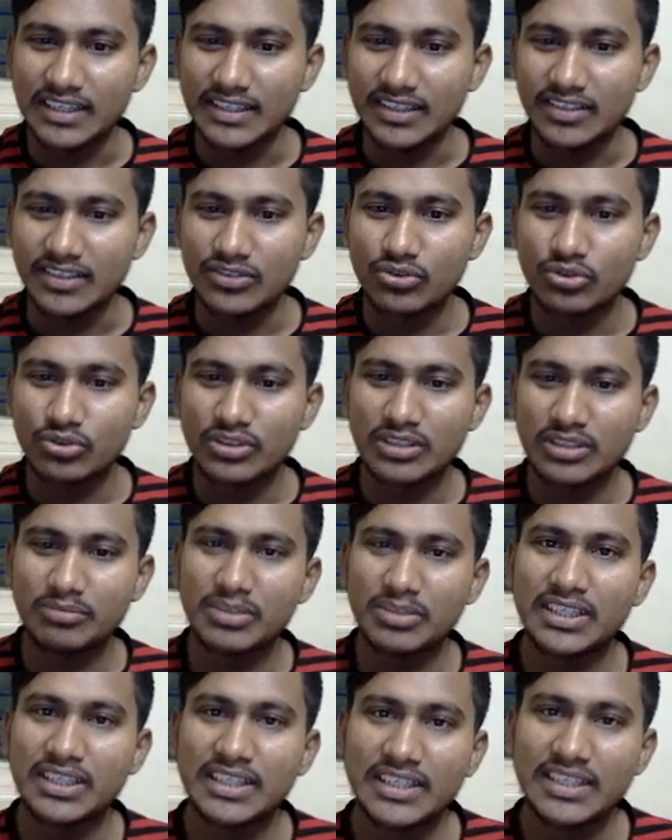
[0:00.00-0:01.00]
So
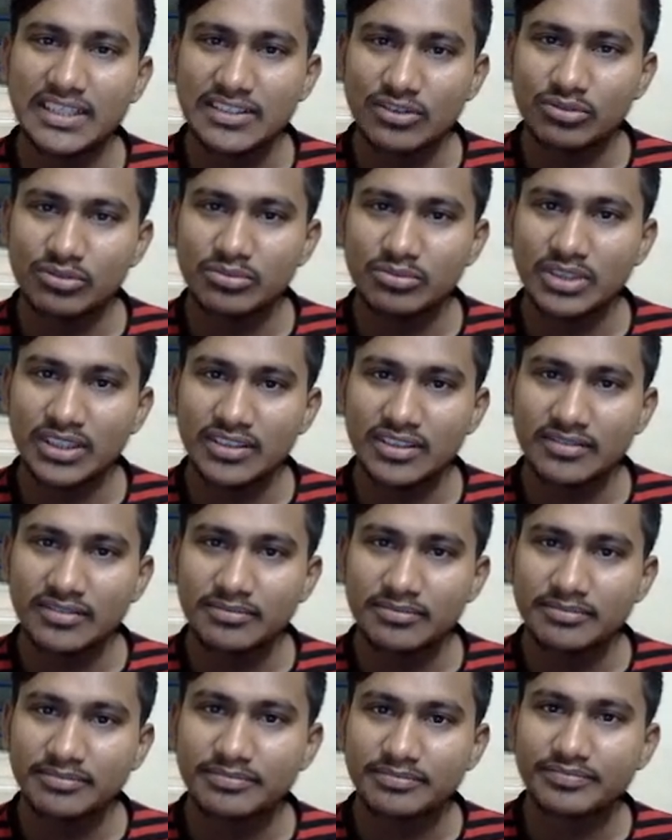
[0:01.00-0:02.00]
remaining is how much?
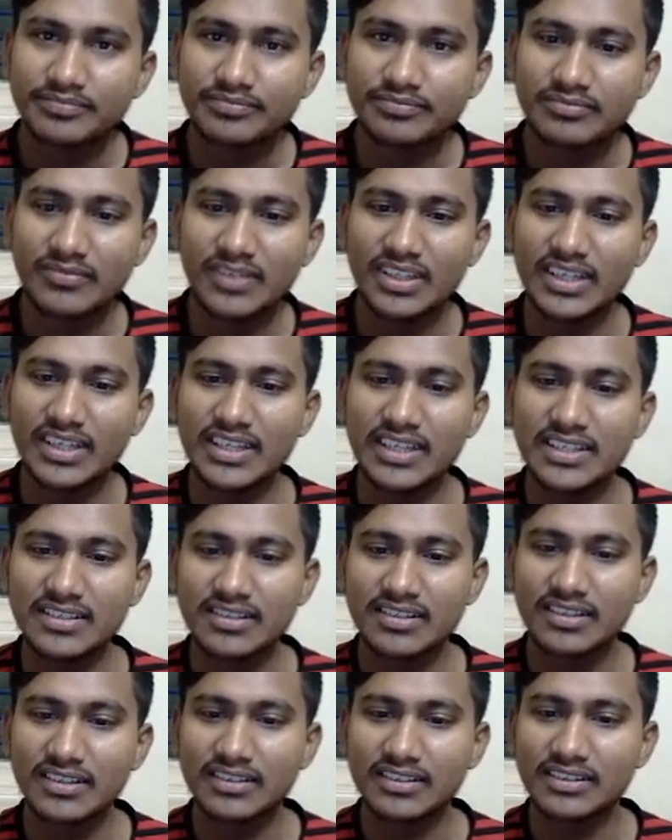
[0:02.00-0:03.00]
Yes,
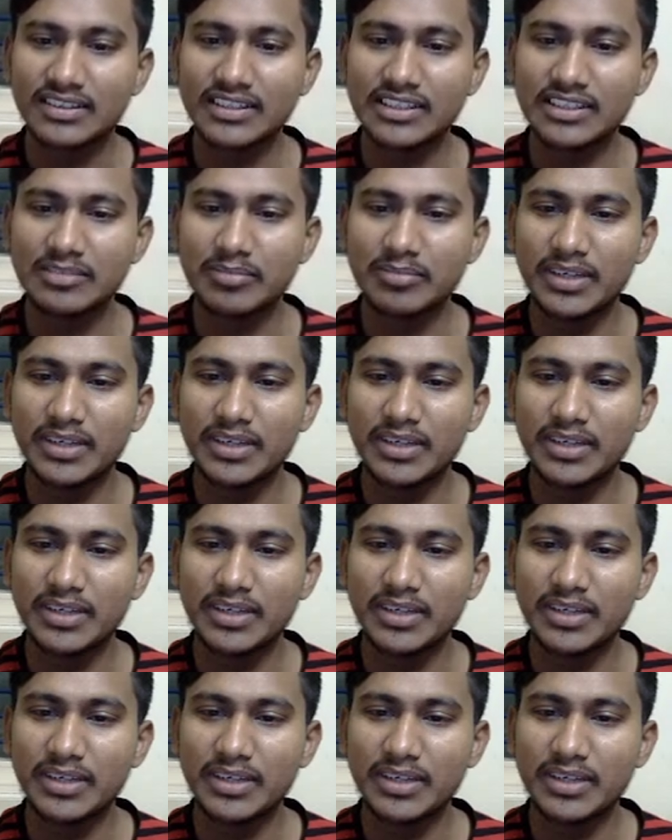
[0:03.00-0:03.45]
3 by